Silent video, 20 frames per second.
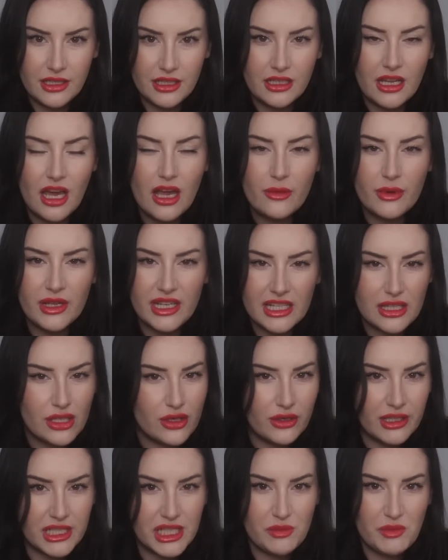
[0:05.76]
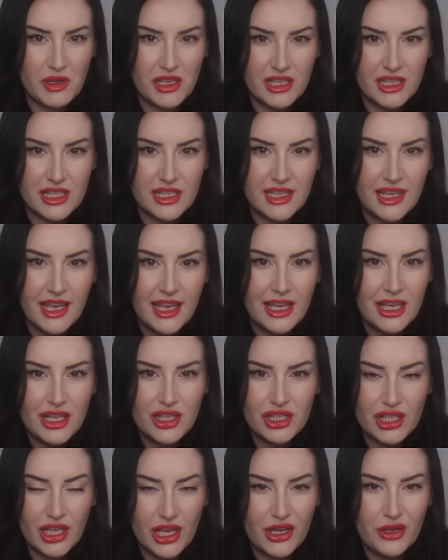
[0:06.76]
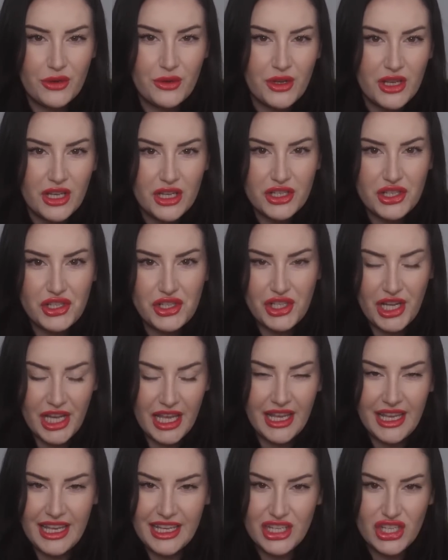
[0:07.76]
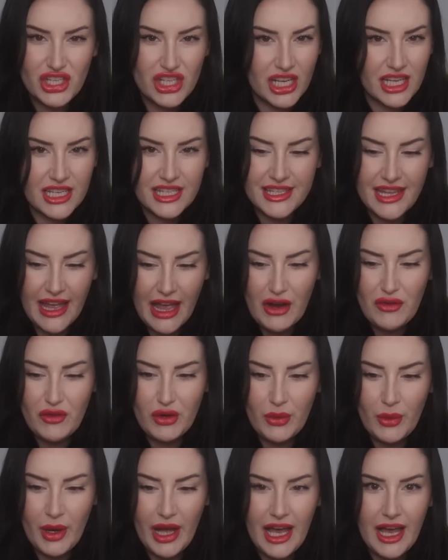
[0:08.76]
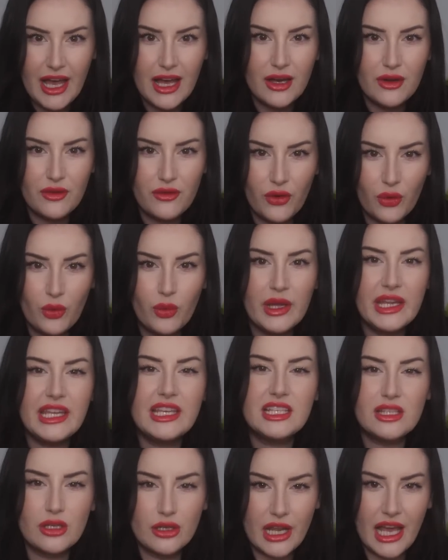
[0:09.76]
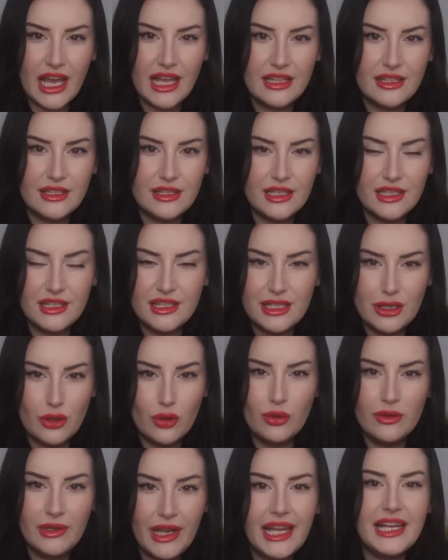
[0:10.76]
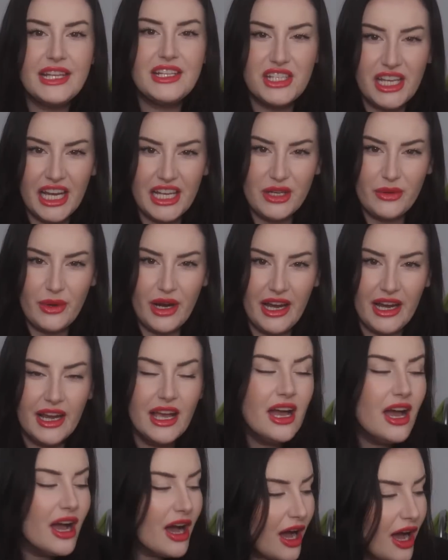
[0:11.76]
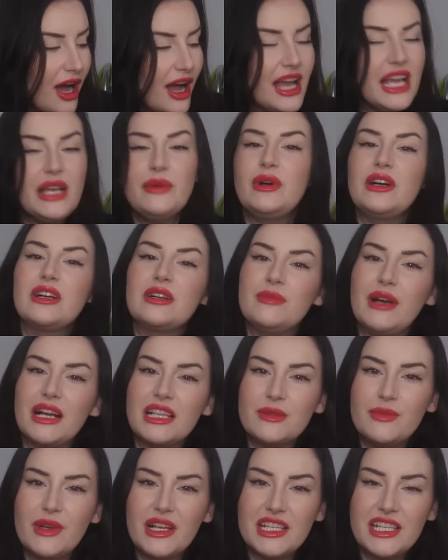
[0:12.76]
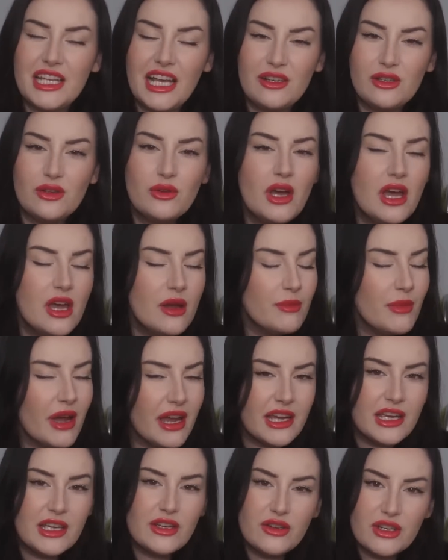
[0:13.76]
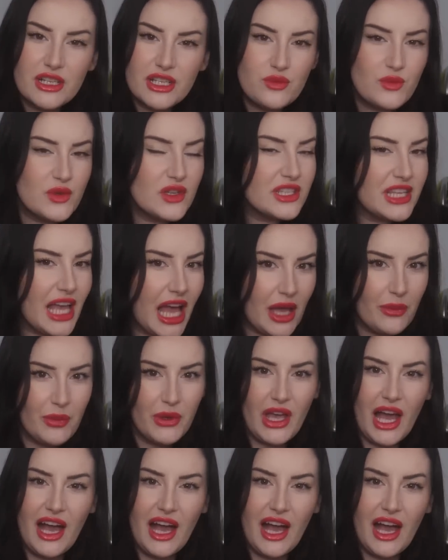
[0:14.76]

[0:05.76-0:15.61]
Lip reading: You know, when it's Christmas, so shit is just everywhere for weeks on end until late January. Hi, welcome back to my channel. Merry Christmas, Happy